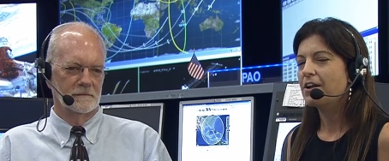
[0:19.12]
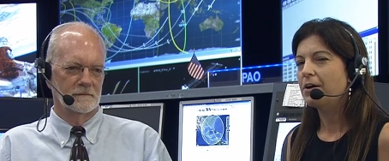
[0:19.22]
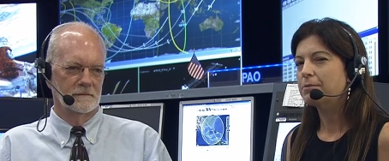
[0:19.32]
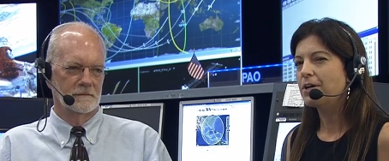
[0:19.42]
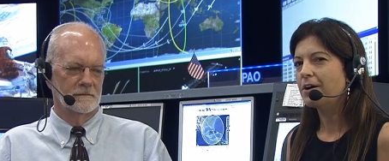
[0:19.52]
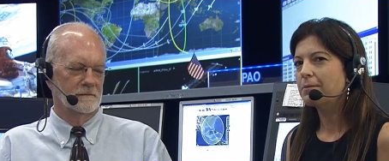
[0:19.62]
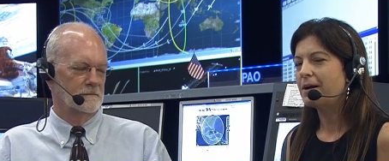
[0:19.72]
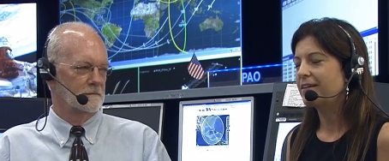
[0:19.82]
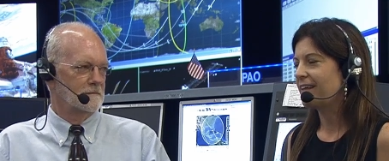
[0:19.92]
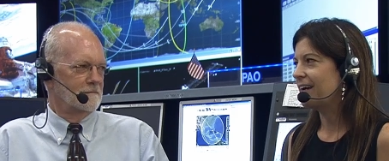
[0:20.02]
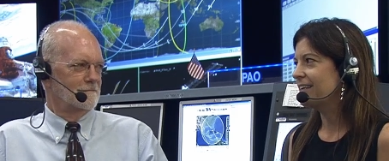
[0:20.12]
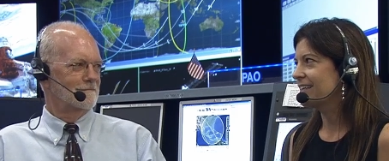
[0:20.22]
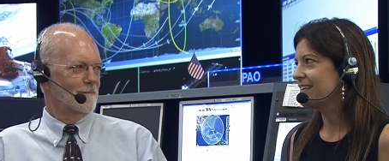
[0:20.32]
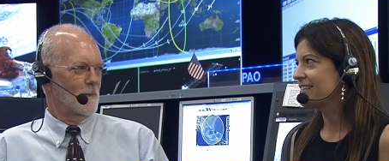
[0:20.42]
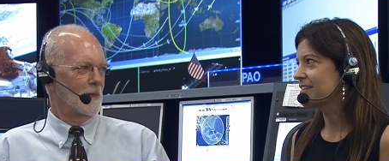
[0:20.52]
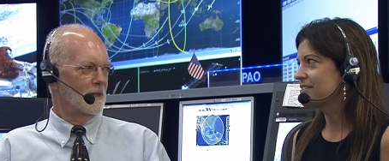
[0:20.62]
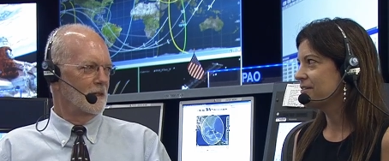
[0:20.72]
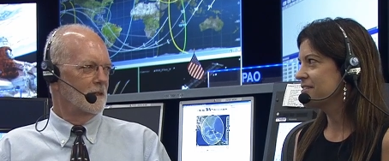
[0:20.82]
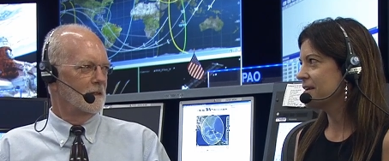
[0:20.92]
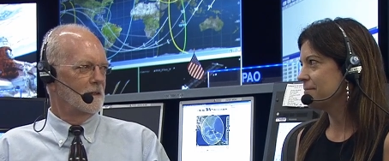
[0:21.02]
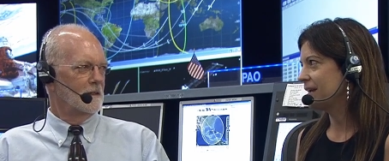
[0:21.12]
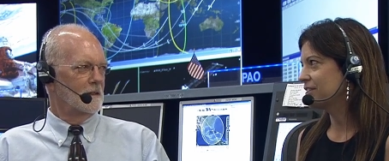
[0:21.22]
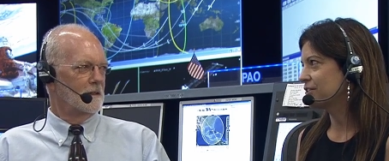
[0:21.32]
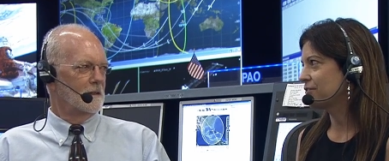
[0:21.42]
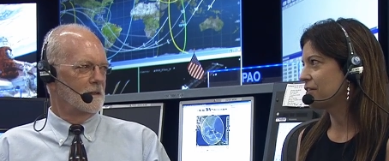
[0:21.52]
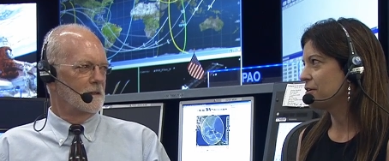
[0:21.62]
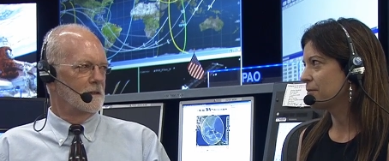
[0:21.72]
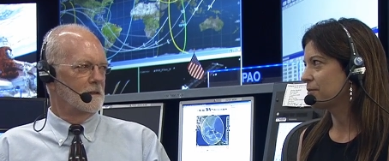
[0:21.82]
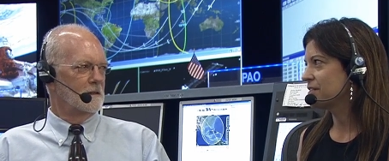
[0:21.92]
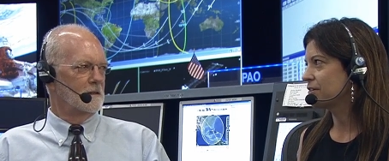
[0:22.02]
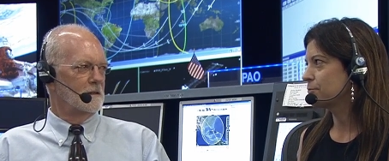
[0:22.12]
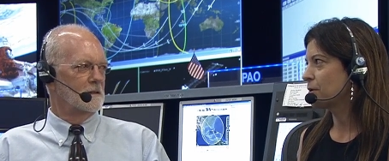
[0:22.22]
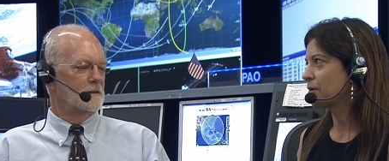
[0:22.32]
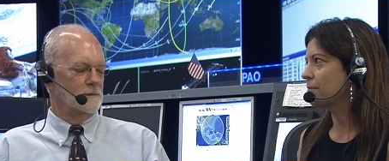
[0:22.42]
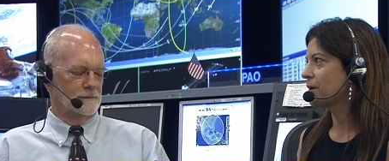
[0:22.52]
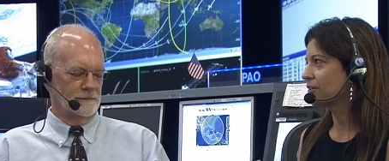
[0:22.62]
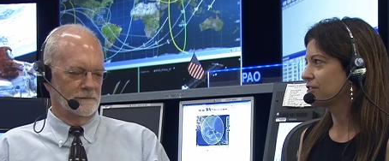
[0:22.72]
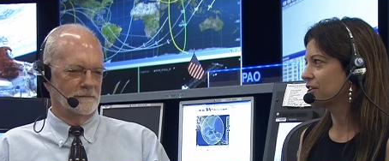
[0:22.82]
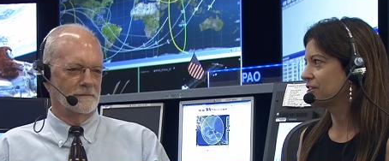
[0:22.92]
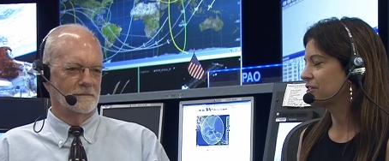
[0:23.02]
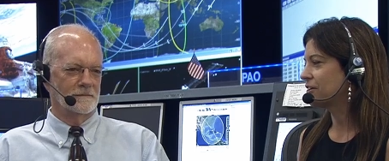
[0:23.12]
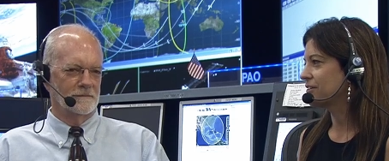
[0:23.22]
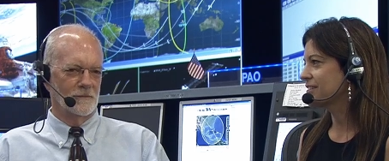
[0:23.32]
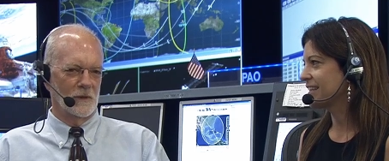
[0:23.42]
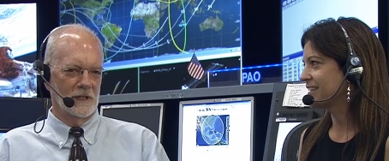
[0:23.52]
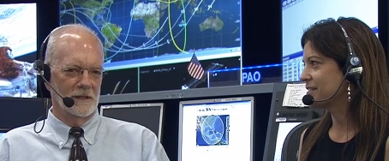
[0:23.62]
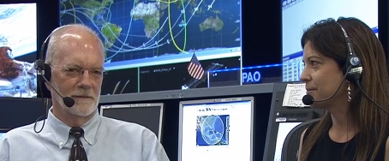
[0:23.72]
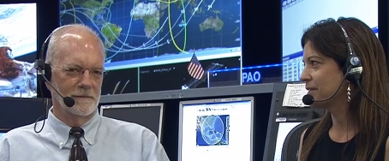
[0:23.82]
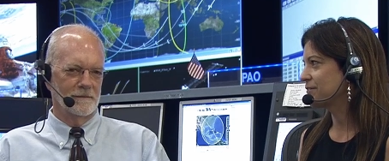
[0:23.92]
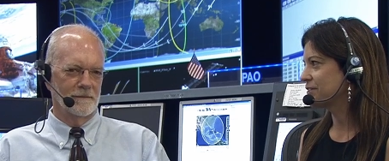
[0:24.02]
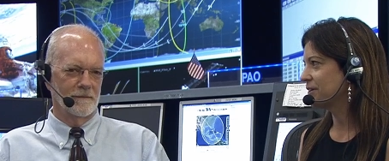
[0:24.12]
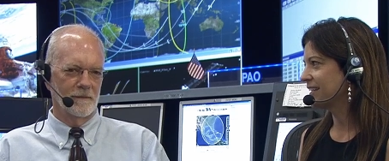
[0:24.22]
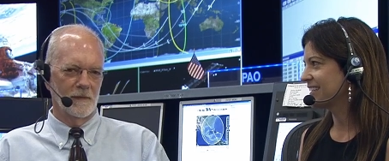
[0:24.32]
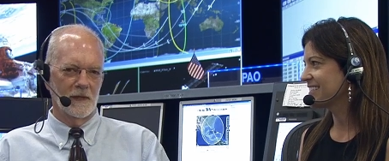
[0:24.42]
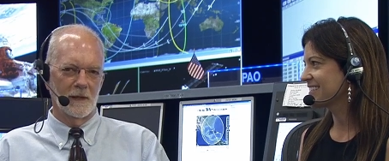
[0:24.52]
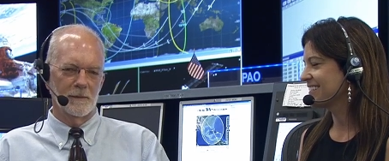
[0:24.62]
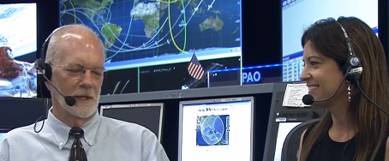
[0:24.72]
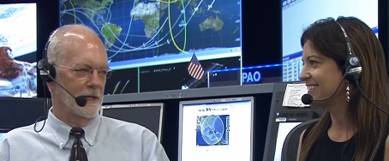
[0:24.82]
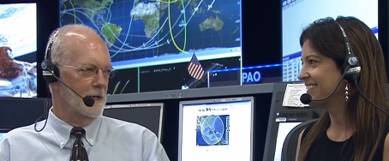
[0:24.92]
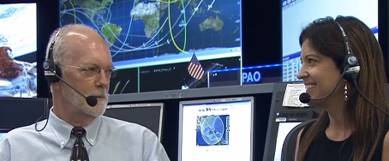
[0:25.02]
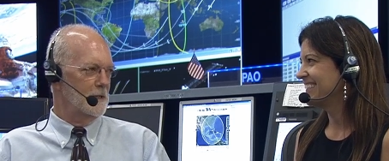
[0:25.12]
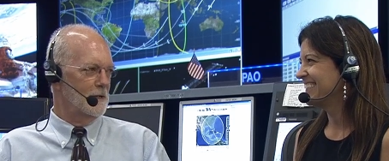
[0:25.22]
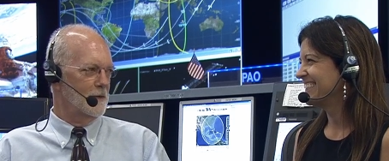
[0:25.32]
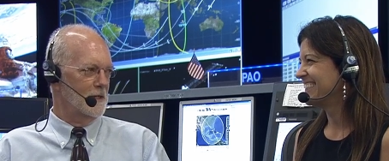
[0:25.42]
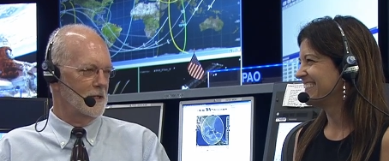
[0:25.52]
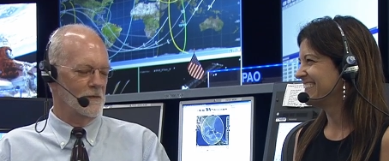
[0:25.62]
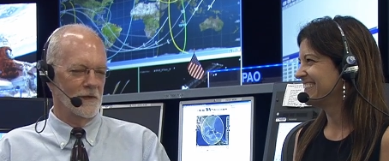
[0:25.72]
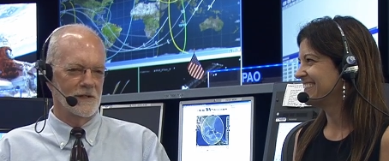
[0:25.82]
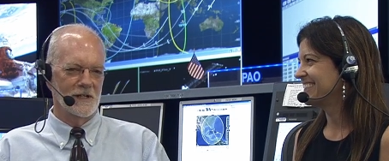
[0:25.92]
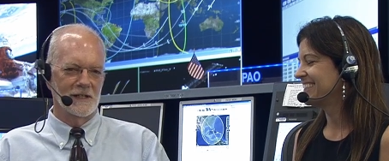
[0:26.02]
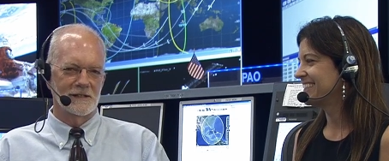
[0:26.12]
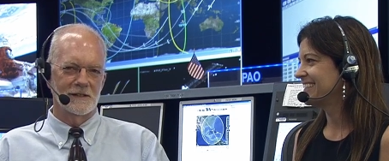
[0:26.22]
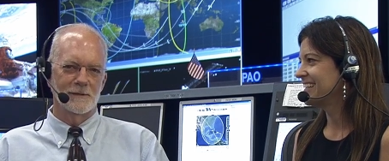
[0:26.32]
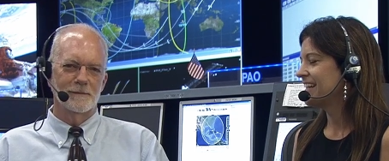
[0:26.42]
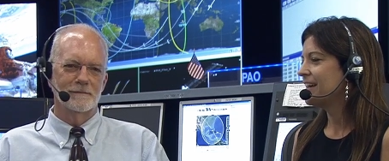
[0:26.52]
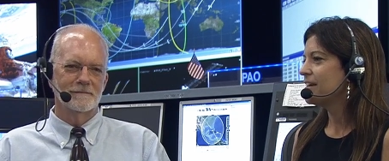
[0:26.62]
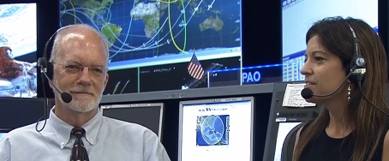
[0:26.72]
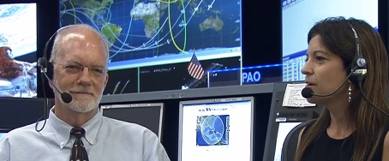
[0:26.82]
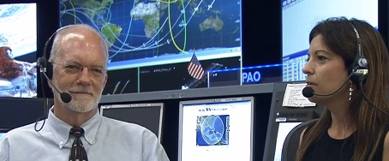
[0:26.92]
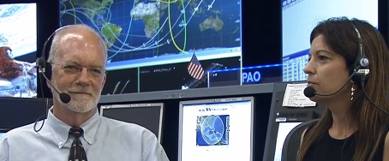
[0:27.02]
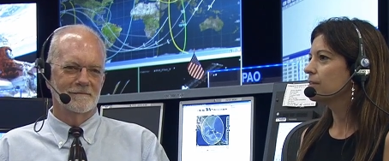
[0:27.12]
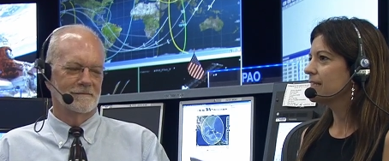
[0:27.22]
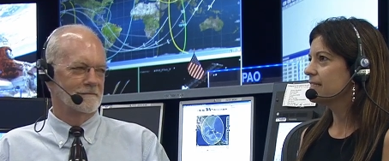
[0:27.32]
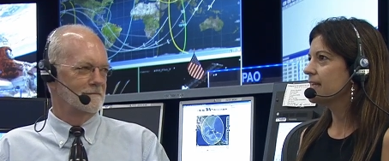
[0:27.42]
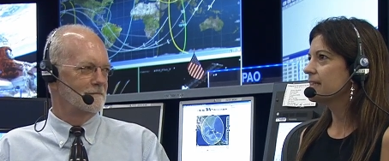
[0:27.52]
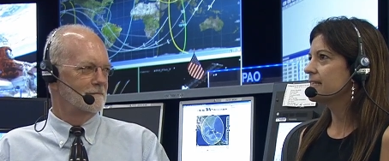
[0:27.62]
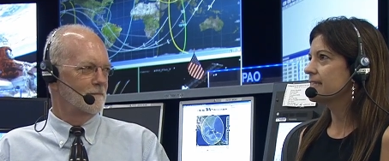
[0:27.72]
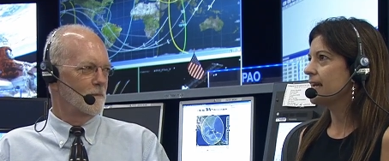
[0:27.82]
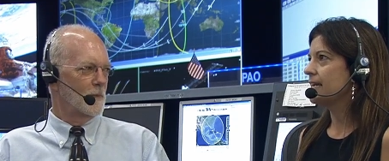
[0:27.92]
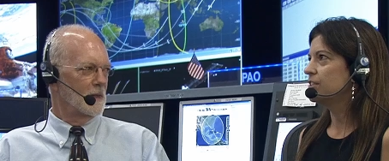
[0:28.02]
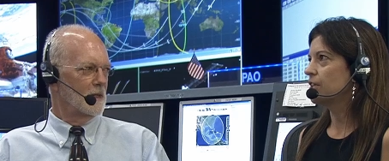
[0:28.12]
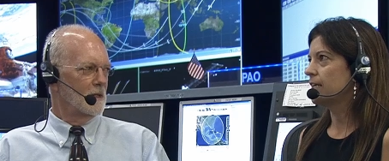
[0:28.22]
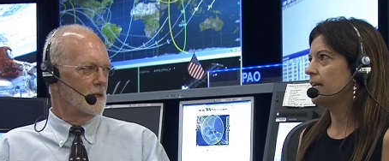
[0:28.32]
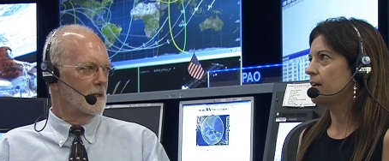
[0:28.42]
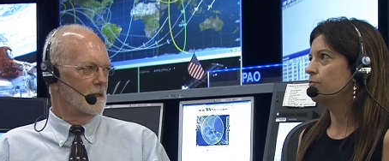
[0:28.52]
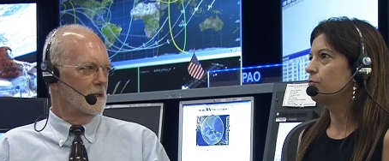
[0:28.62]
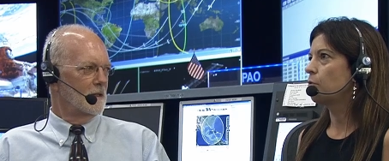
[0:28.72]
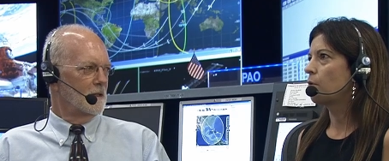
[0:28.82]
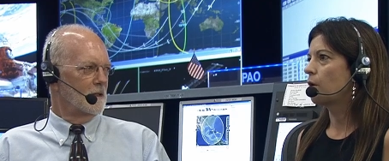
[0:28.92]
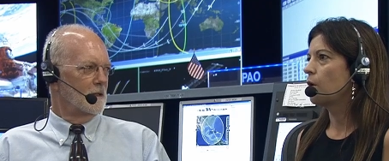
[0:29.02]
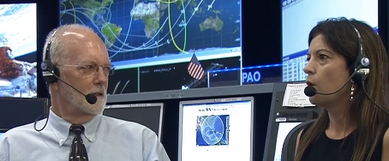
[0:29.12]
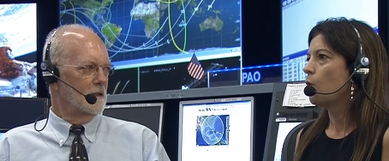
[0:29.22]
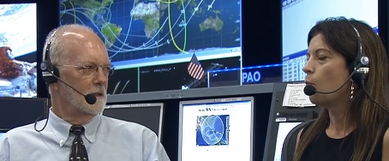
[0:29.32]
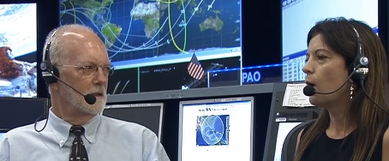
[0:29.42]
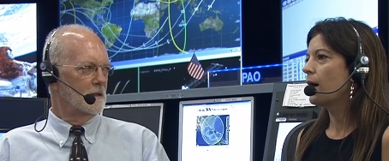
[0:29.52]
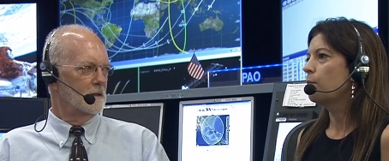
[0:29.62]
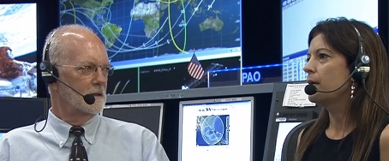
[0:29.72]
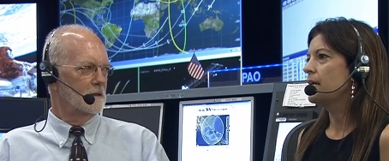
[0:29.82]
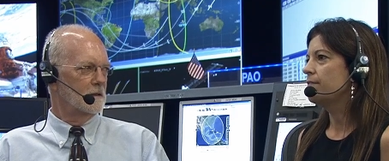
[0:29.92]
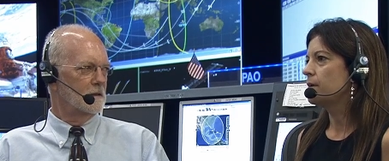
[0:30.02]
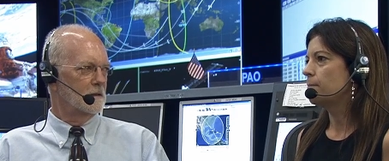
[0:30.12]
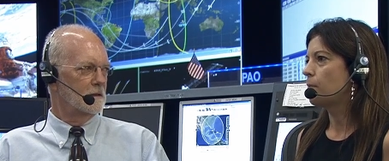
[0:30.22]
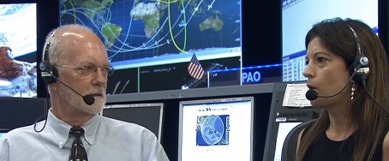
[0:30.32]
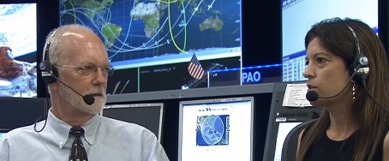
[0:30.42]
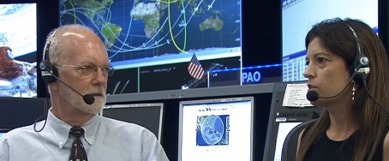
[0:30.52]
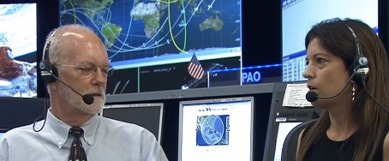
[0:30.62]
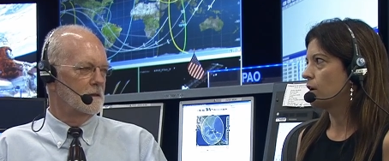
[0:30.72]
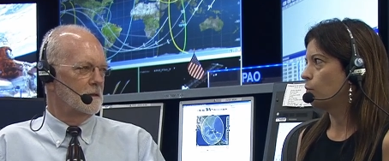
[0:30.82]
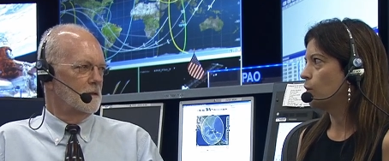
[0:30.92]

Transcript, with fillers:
Speaker 1: to help talk about that is Associate Manager for the Human Research Program, Dr. John Charles. Thanks so much for joining us. Delighted
Speaker 2: to be here. Thank you for the chance.
Speaker 1: So let's set the stage again for why we even embarked on a